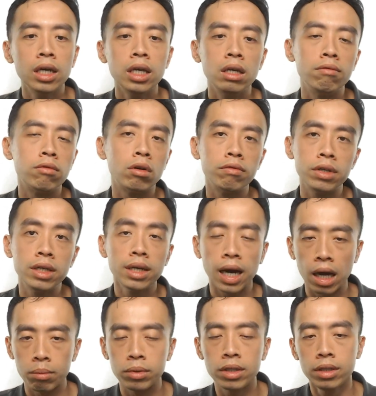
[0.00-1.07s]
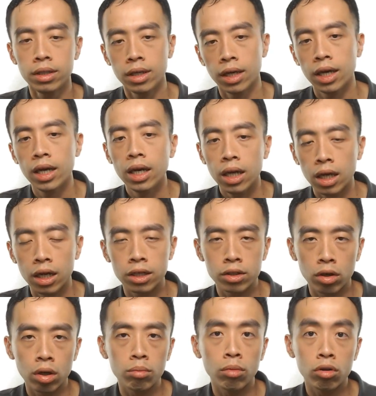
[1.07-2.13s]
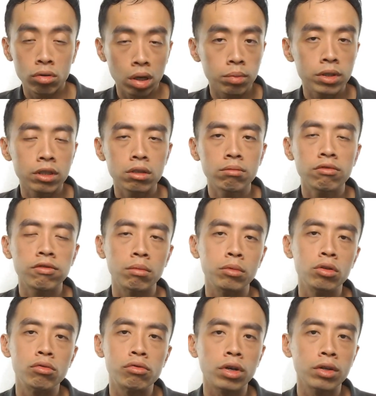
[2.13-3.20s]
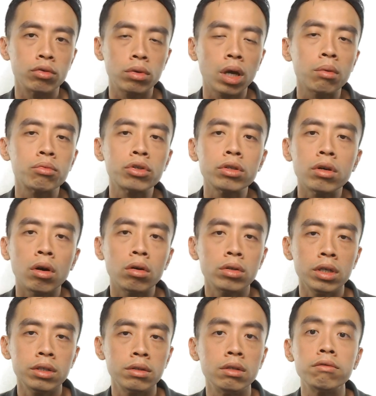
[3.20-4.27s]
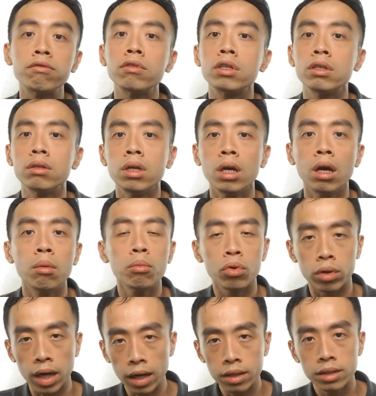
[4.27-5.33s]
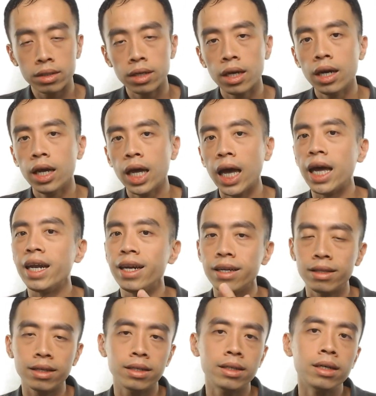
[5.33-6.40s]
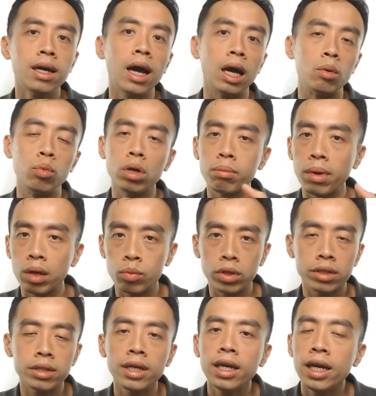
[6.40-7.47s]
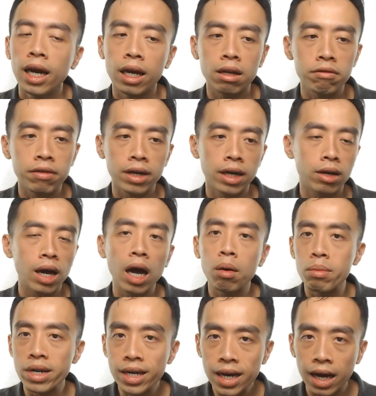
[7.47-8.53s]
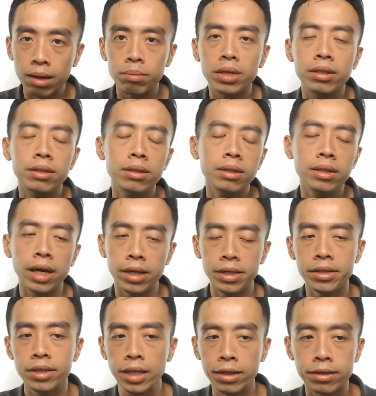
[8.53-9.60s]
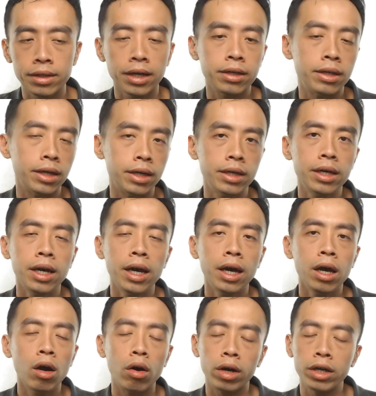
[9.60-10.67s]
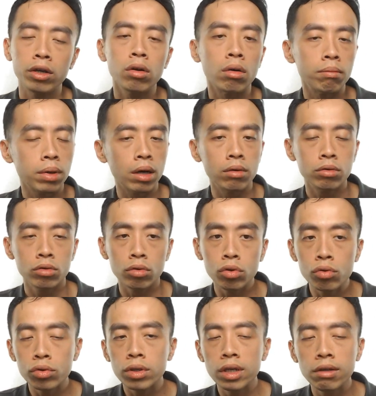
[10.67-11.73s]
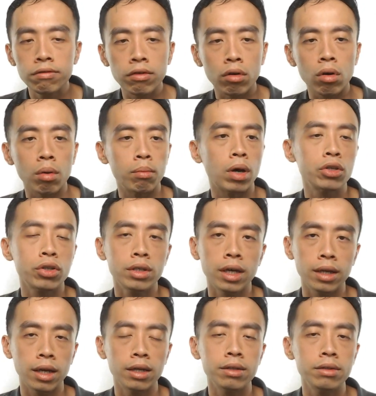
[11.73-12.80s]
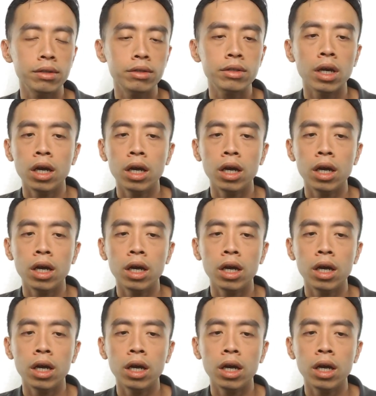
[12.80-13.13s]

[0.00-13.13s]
involving carbon. It is a lot more troublesome for me to try to capture all these different products. And later, I work backwards and I find out how many carbon there is inside the organic compound. So usually for combustion analysis,